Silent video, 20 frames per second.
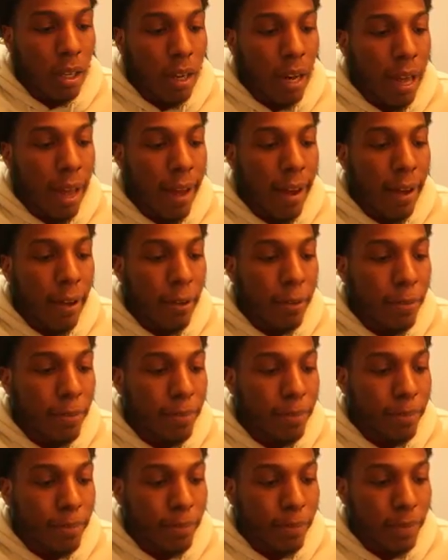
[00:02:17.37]

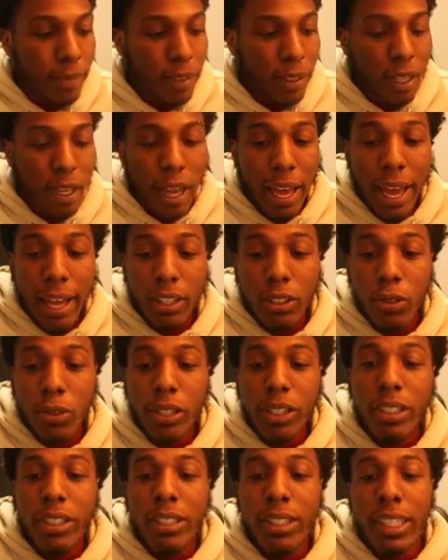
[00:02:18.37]
Now, as
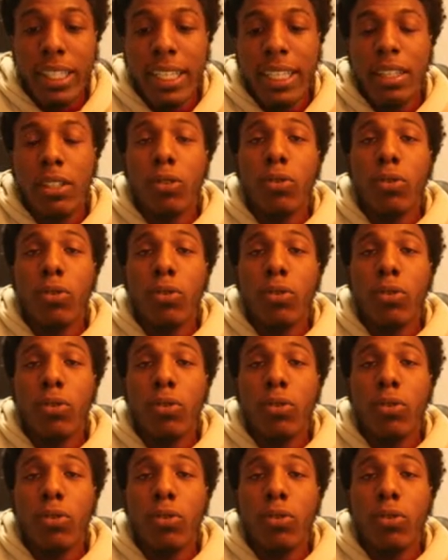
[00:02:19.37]
you can see,